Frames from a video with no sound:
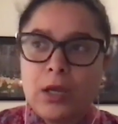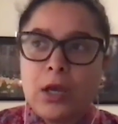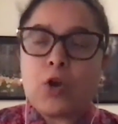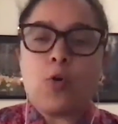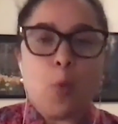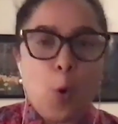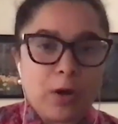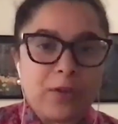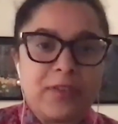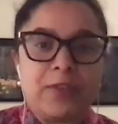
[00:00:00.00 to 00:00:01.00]

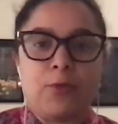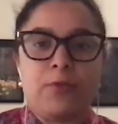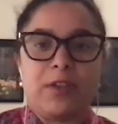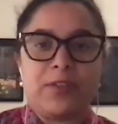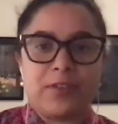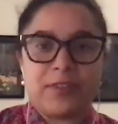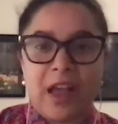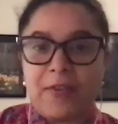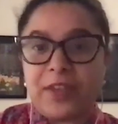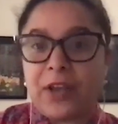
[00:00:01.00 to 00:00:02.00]
coerces Odysseus to
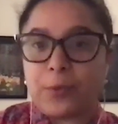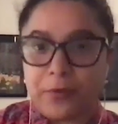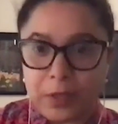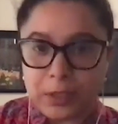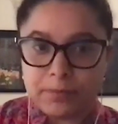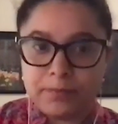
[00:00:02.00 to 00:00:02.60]
have sex with her.